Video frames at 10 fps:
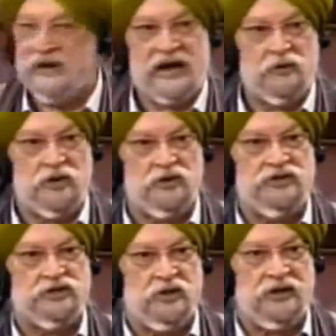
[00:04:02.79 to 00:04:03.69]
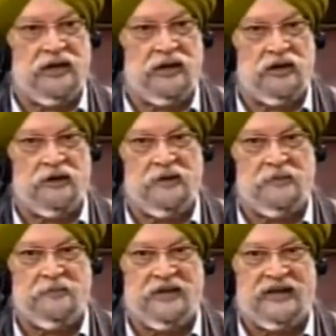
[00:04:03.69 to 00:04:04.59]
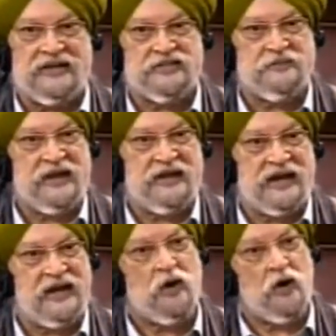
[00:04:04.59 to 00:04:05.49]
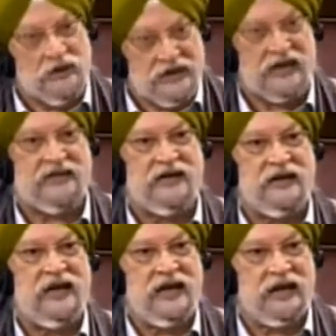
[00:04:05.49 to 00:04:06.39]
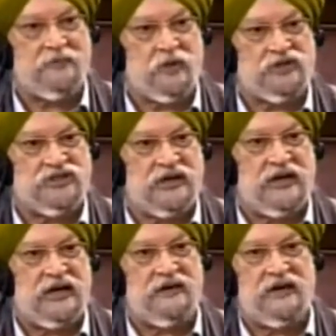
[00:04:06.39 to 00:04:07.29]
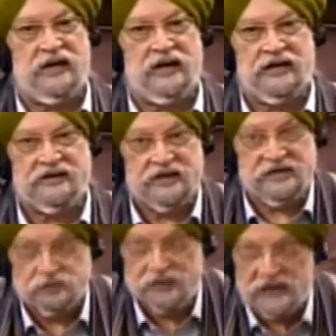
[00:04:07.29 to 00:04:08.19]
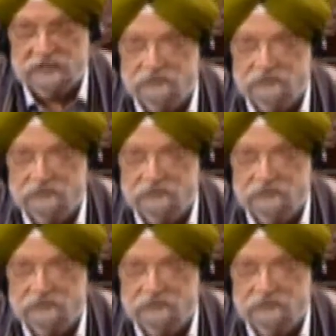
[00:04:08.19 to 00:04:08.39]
But I want to ensure the Honourable Member that this is being done in all the other airports in uh, uh Andhra as well.